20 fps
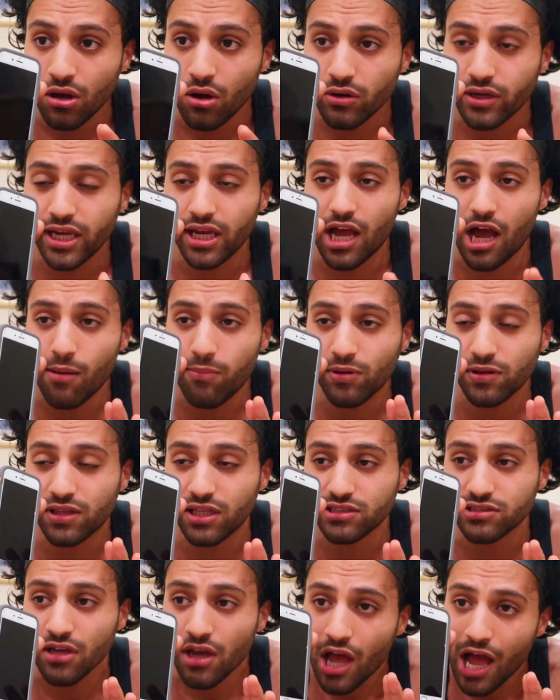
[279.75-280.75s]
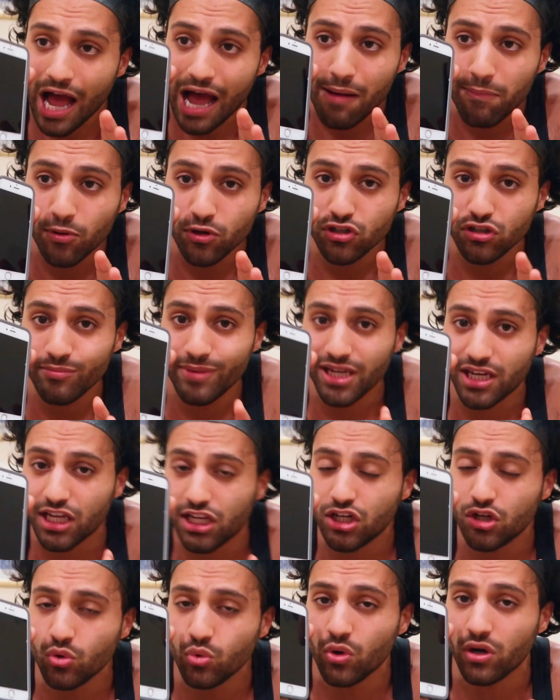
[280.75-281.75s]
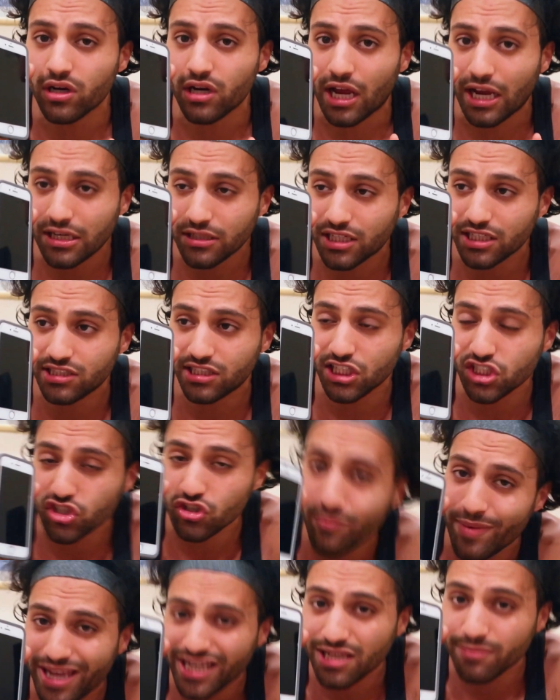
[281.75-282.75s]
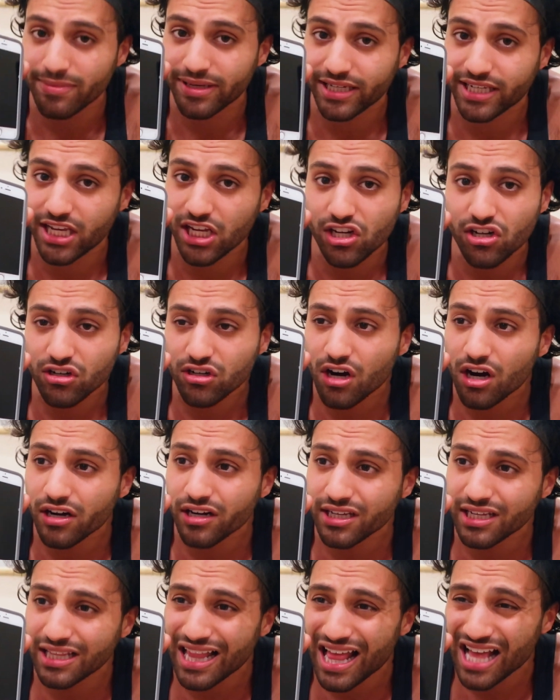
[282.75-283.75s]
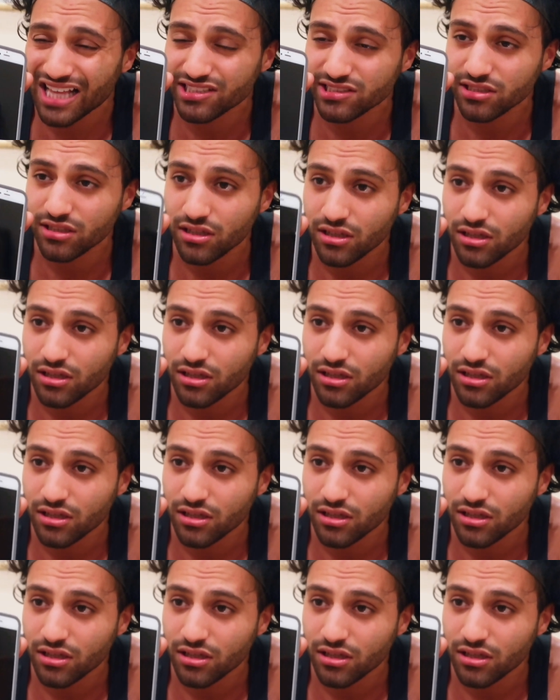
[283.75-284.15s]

Okay, how about this? How about you make a new one? Didn't you make him in kindergarten class?